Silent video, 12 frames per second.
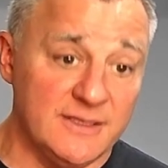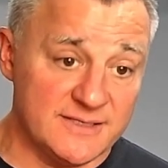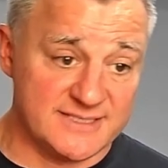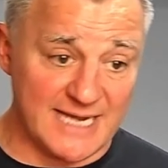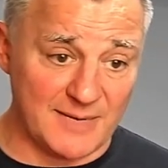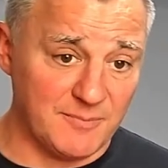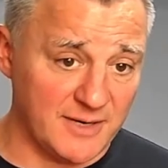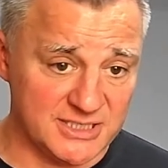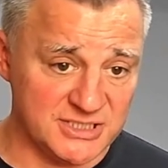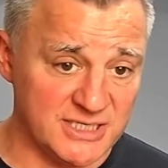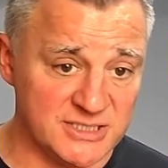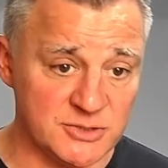The stock
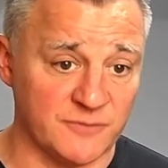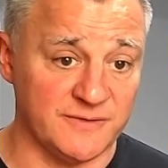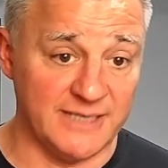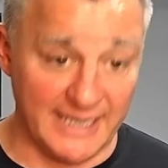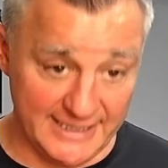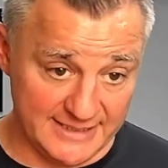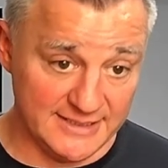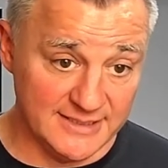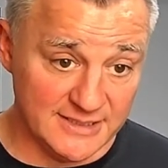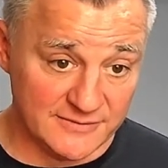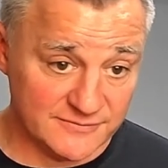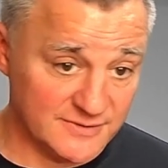market changes overnight.
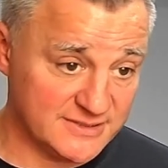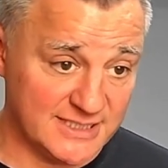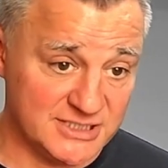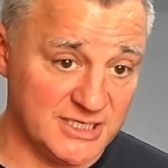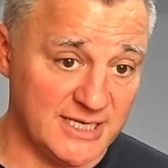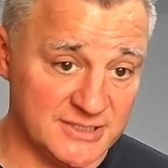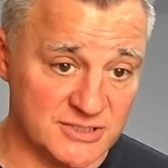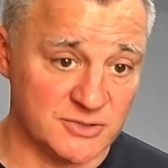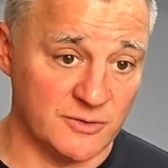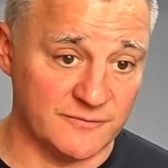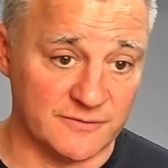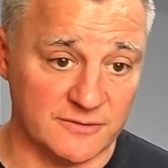Real estate
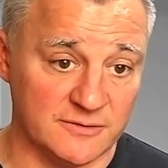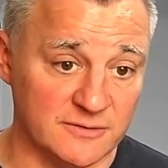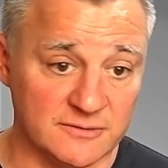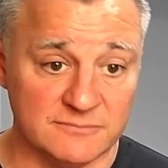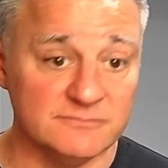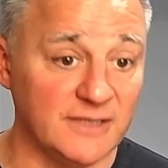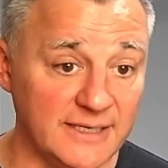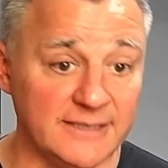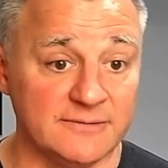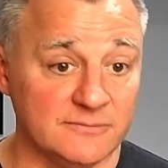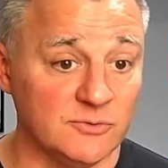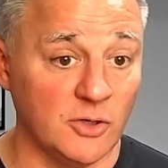changes over
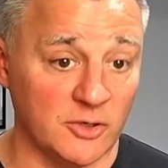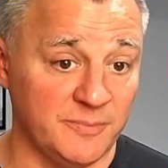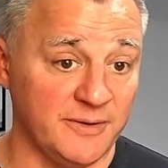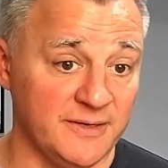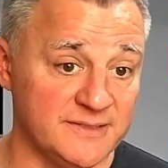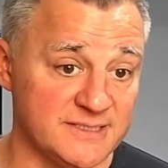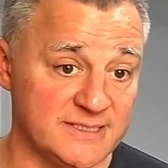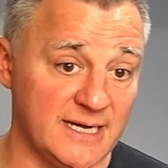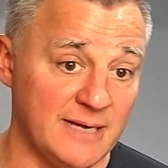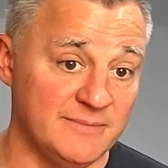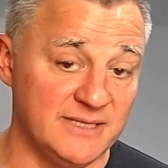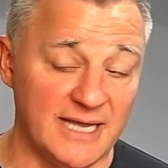like longer periods of
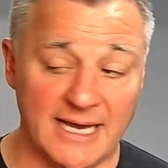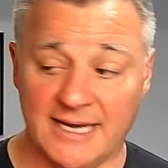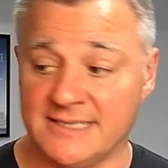time in that.